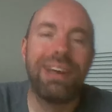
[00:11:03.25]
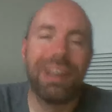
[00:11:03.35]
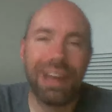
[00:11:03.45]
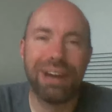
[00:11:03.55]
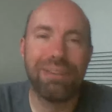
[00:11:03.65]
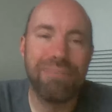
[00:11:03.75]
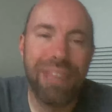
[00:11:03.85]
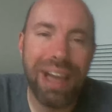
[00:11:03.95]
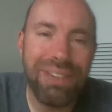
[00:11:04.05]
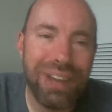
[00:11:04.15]
Now,
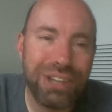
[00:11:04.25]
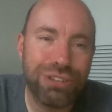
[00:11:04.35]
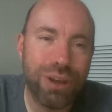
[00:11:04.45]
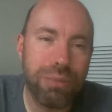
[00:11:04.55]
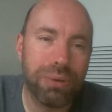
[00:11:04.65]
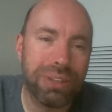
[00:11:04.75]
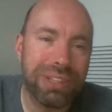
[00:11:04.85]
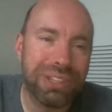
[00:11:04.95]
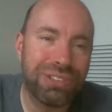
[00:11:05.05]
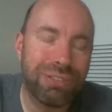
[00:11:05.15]
I've had trouble with
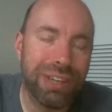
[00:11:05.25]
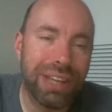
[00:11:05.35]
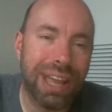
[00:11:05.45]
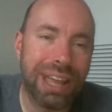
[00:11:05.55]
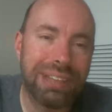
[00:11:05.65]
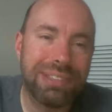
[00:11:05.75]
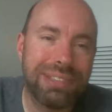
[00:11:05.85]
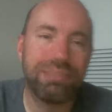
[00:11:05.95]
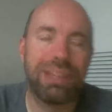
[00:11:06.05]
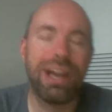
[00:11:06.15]
these screencasts
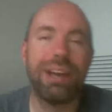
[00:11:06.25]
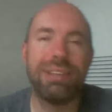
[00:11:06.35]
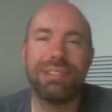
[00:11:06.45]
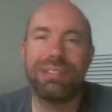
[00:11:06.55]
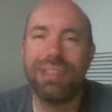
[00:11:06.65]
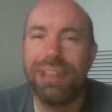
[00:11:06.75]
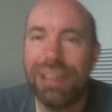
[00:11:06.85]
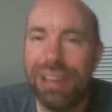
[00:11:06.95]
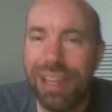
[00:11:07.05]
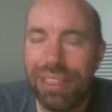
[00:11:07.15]
because
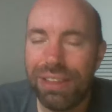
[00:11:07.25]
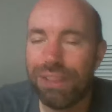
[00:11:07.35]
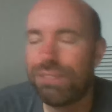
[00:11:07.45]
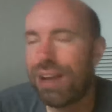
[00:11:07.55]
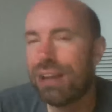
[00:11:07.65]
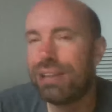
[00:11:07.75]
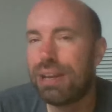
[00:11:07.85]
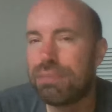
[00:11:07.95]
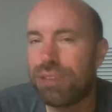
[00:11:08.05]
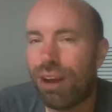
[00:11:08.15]
their file
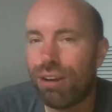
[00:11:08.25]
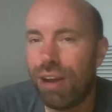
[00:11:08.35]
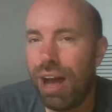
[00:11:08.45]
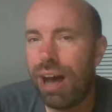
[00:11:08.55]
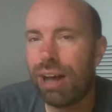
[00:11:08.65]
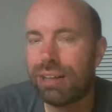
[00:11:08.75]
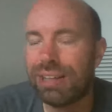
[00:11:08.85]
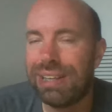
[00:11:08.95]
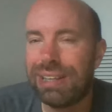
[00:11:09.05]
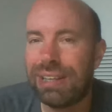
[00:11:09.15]
names are not
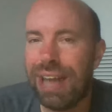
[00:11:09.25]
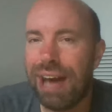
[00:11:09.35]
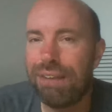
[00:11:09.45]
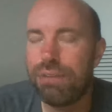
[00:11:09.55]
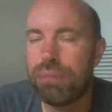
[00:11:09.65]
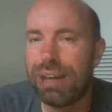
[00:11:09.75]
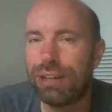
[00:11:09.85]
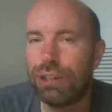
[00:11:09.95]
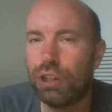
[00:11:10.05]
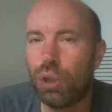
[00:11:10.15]
in
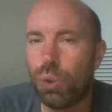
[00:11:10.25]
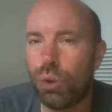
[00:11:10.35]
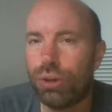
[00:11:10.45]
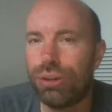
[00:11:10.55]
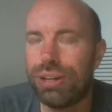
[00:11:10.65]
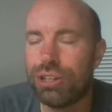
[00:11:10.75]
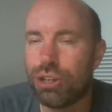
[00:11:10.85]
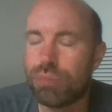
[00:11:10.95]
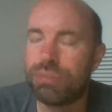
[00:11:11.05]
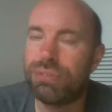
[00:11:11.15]
alphabetical order in
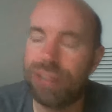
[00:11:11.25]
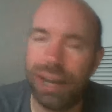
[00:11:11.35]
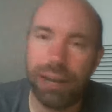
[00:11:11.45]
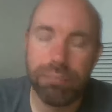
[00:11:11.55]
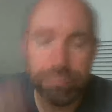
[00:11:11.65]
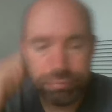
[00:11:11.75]
terms of time.